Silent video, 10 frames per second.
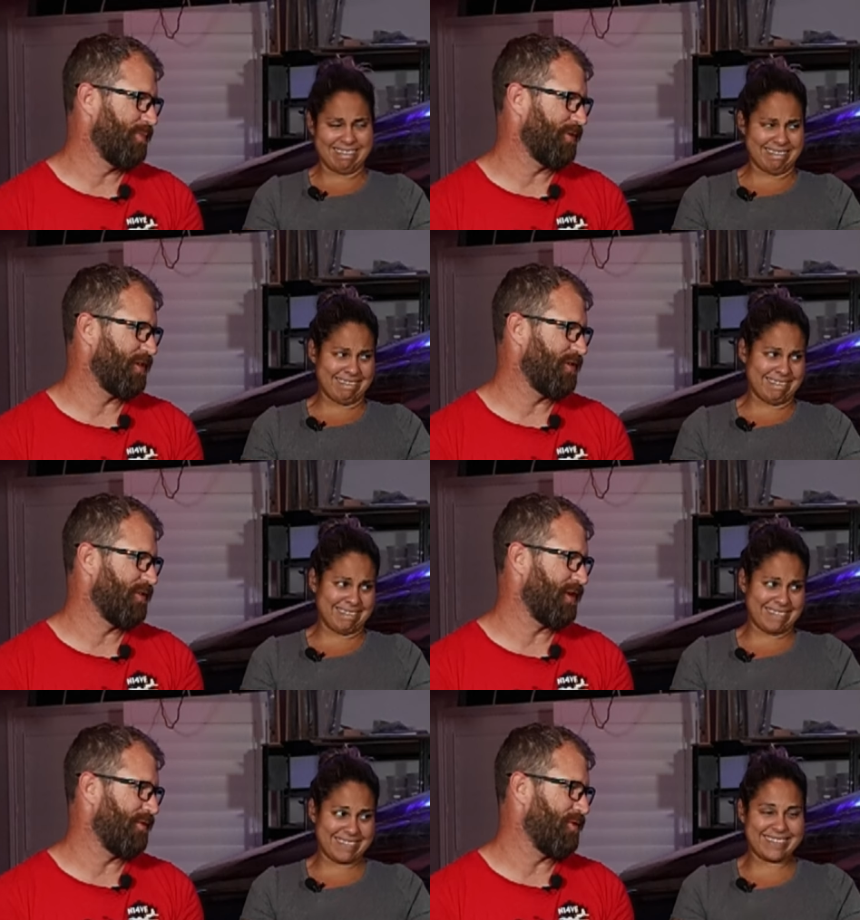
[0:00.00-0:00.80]
Speaker 1: But oh. then
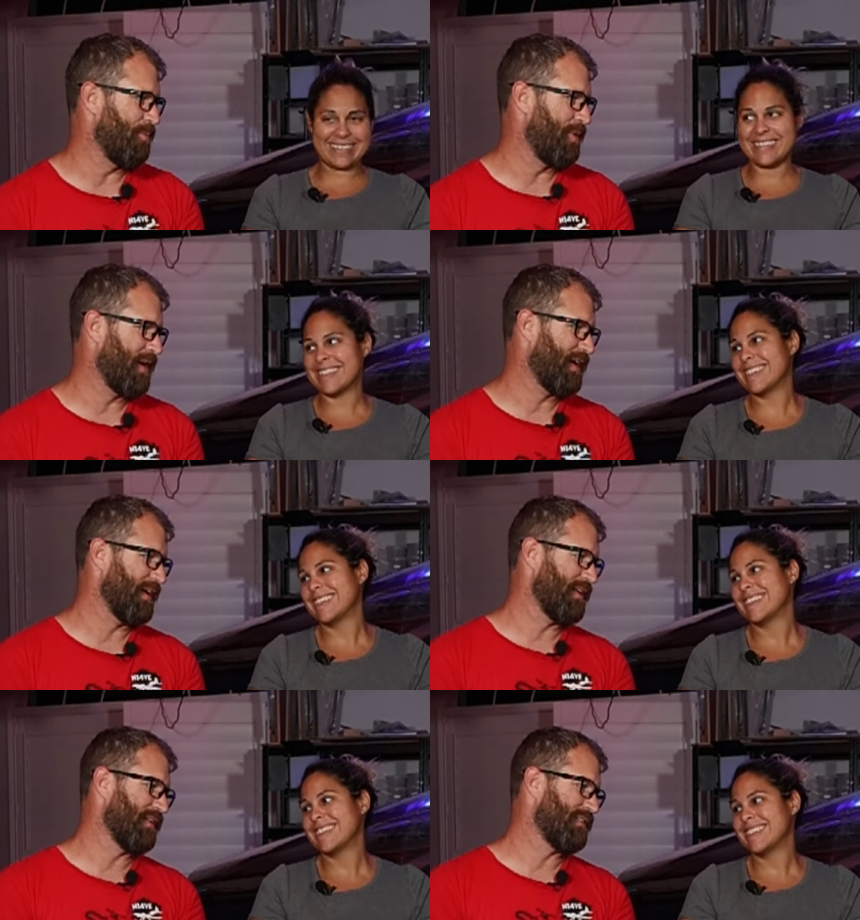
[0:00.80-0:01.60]
then if you buck
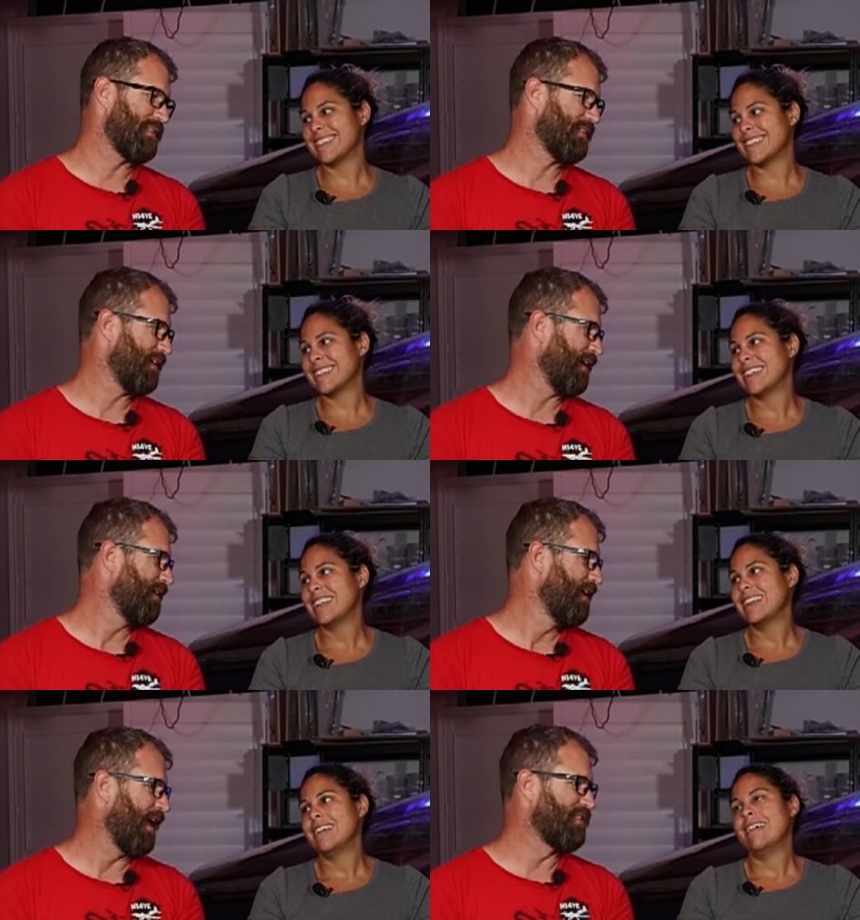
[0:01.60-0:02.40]
it, it's yeah.
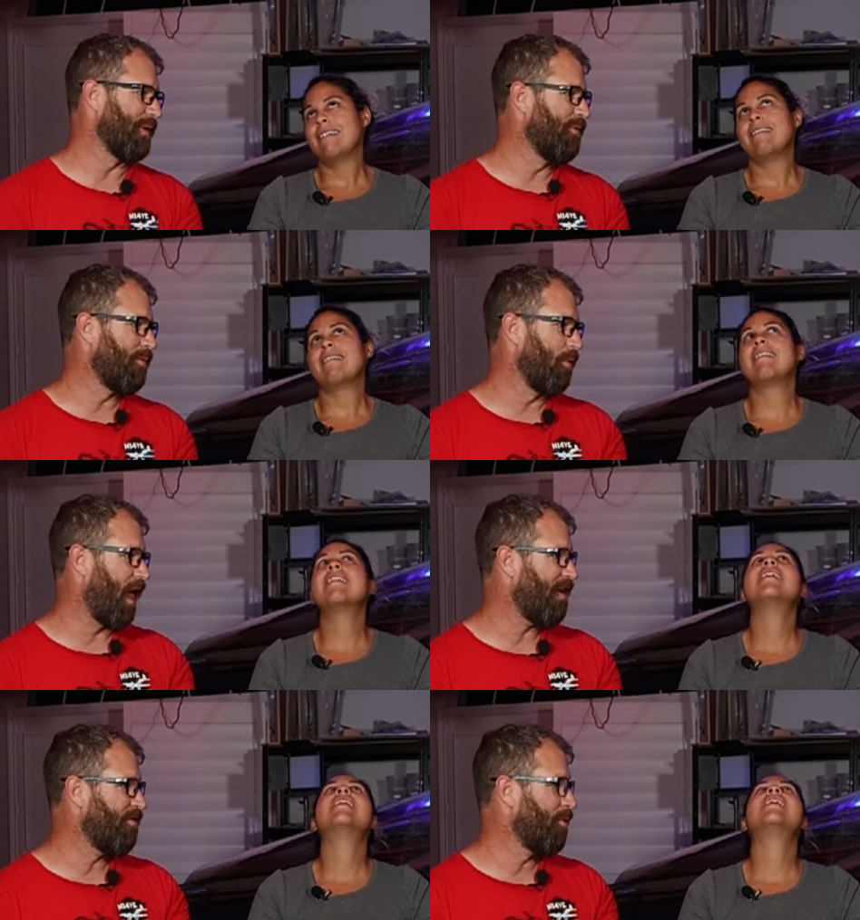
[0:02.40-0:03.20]
And some a
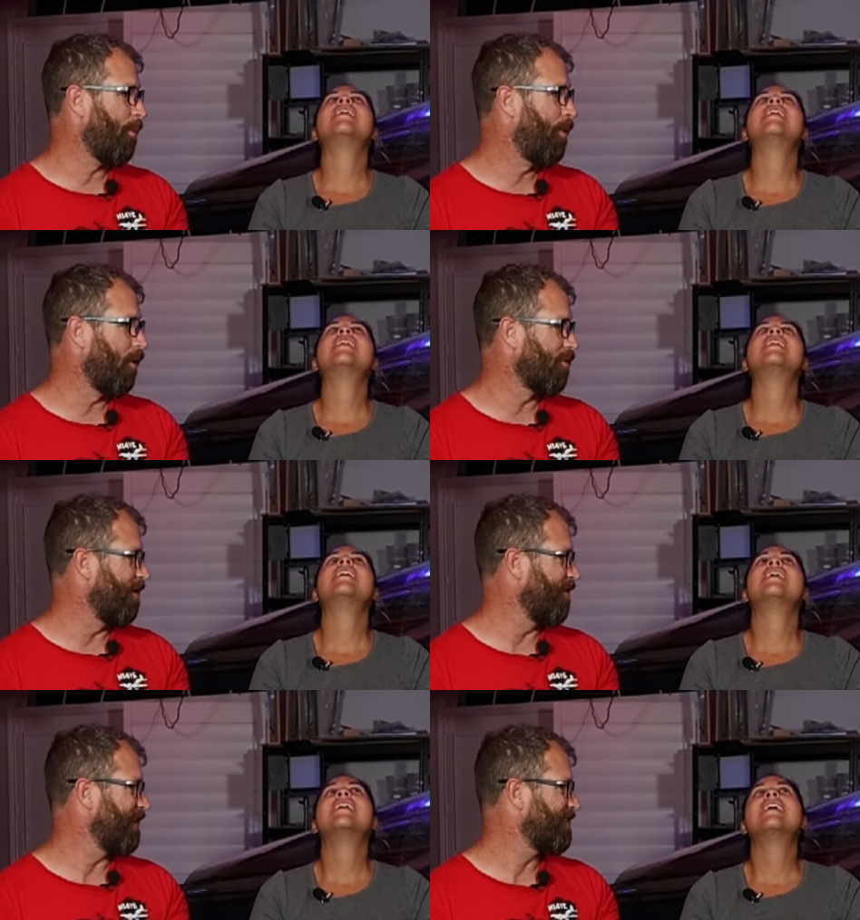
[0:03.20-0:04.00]
lot of them are pull
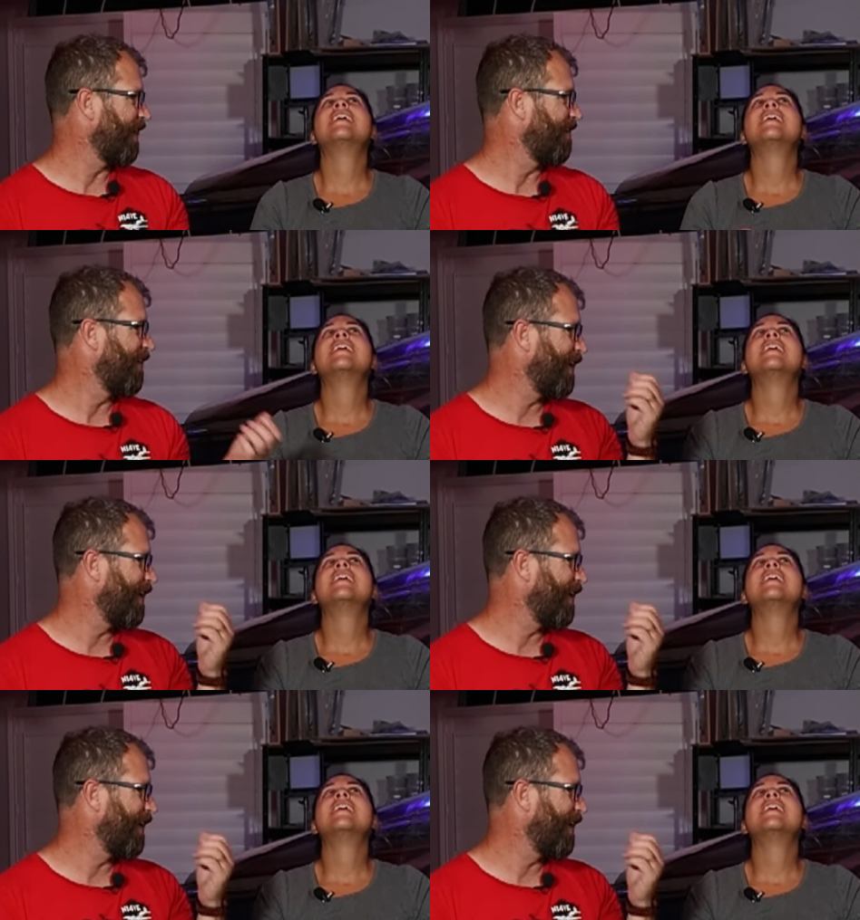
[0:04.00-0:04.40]
rivets. I don't know